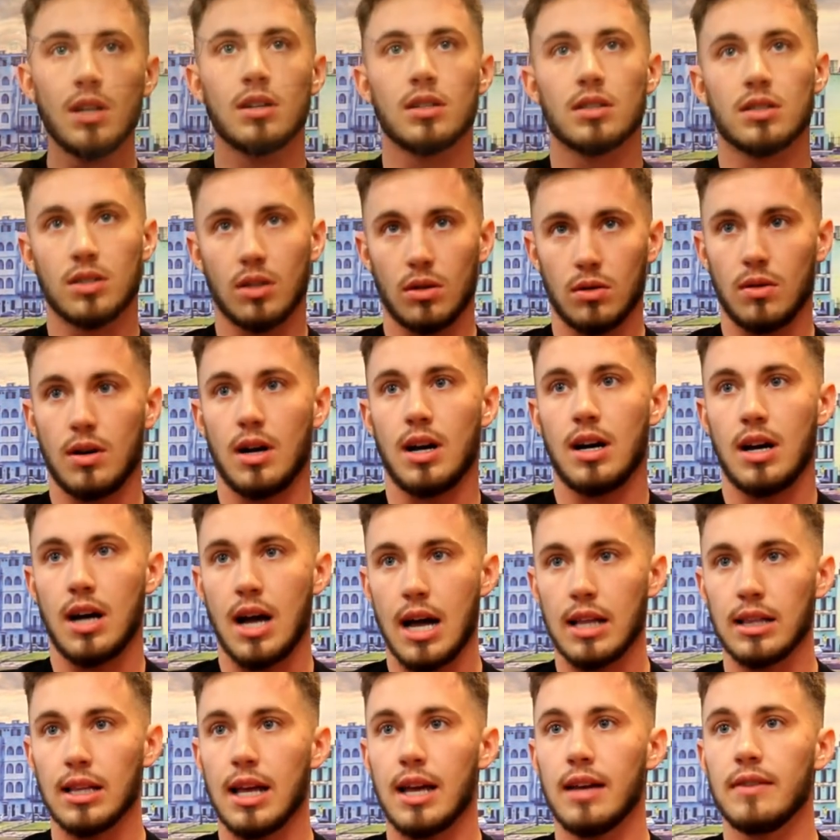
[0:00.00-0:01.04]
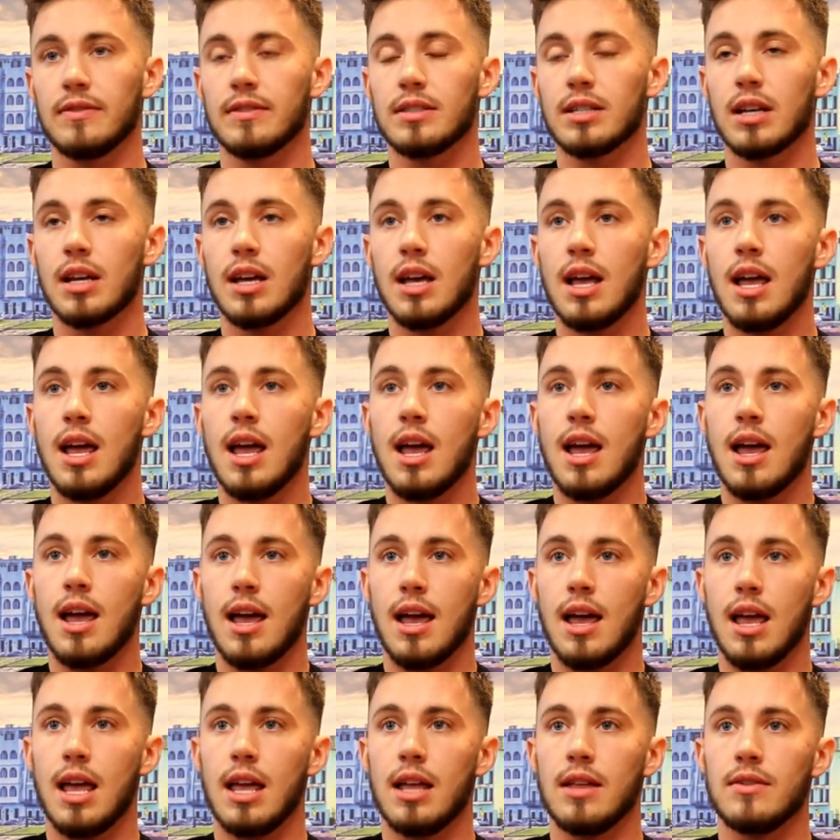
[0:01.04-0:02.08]
So I left,
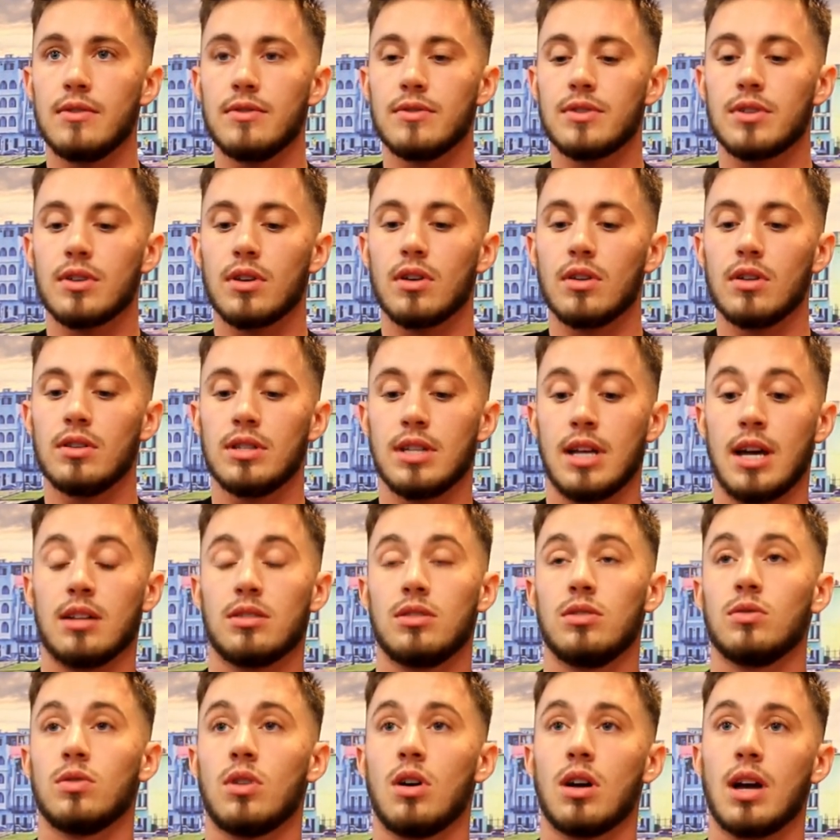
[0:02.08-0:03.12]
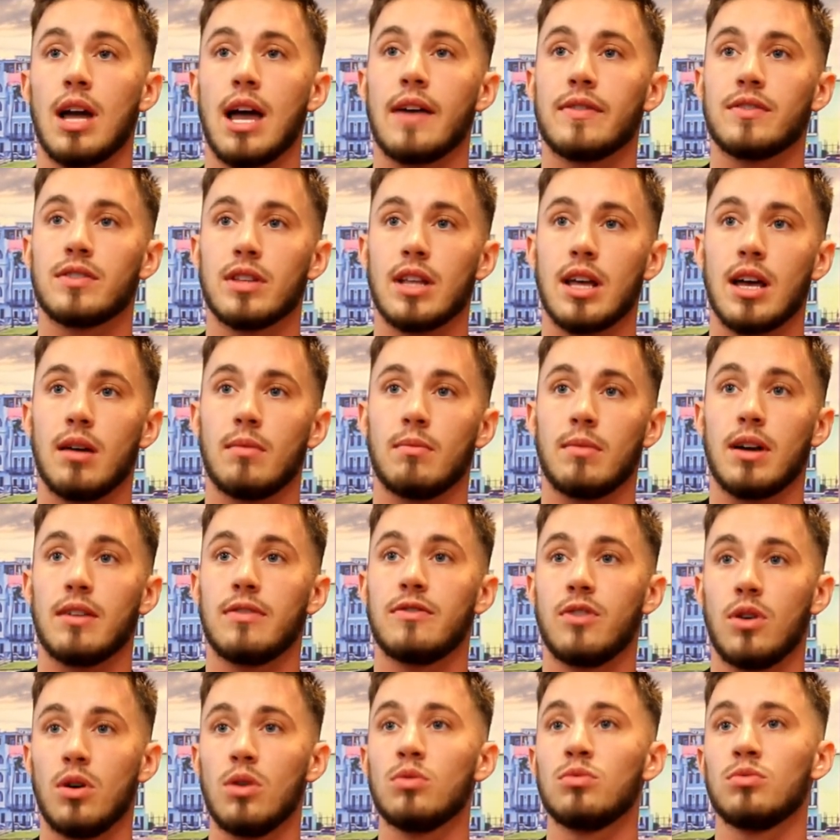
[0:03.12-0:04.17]
and not too long after that, my
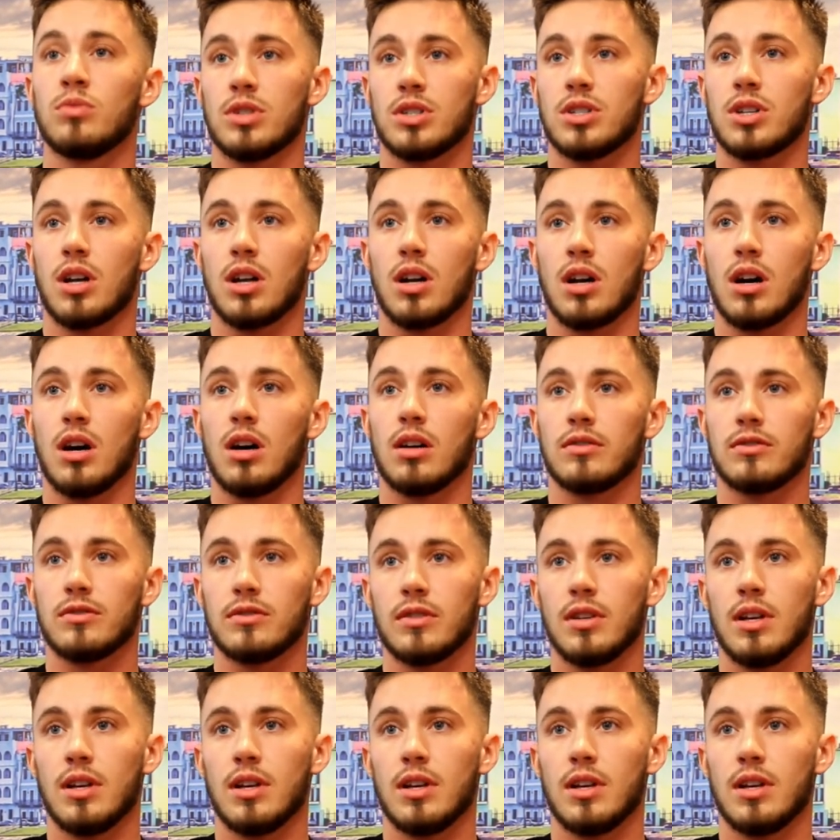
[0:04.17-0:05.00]
phone was shut off.